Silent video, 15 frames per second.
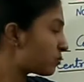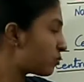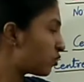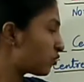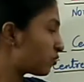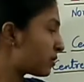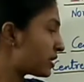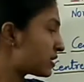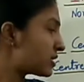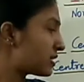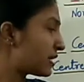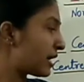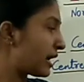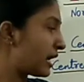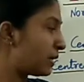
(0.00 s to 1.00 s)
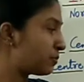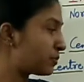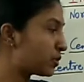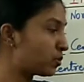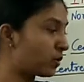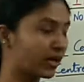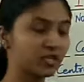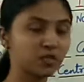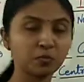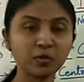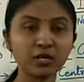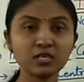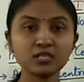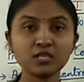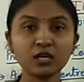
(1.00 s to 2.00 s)
movements, they help to
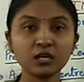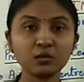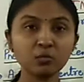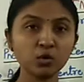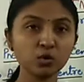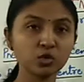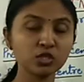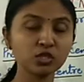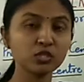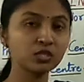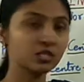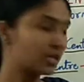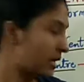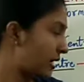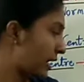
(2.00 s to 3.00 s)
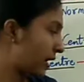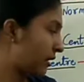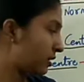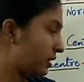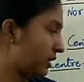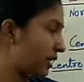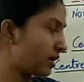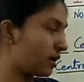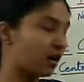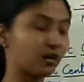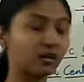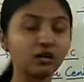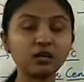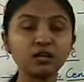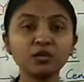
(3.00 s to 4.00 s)
express the emotions and they
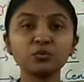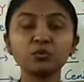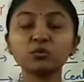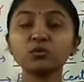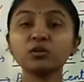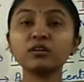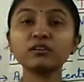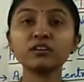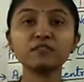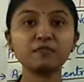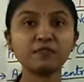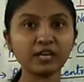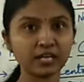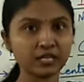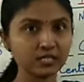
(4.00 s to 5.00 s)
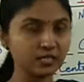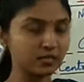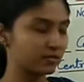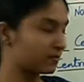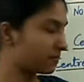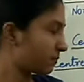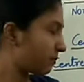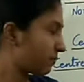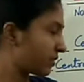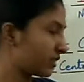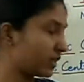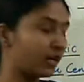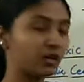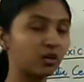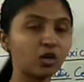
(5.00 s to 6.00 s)
occur due to the reflexes.
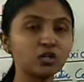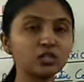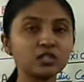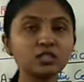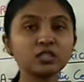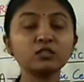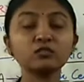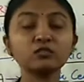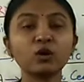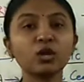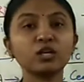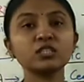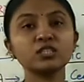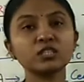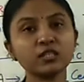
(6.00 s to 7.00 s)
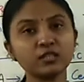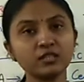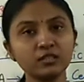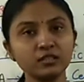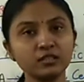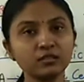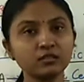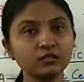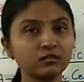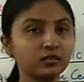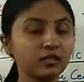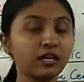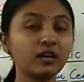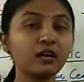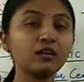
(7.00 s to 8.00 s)
They are not done voluntarily.
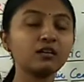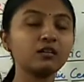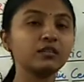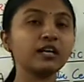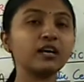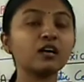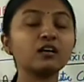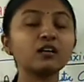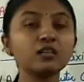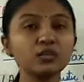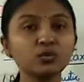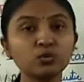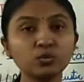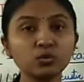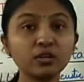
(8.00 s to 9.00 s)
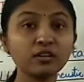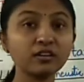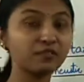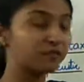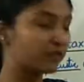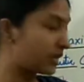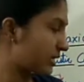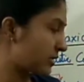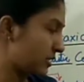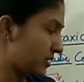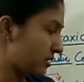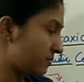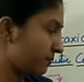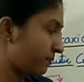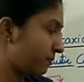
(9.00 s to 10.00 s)
They occur due to the reflexes.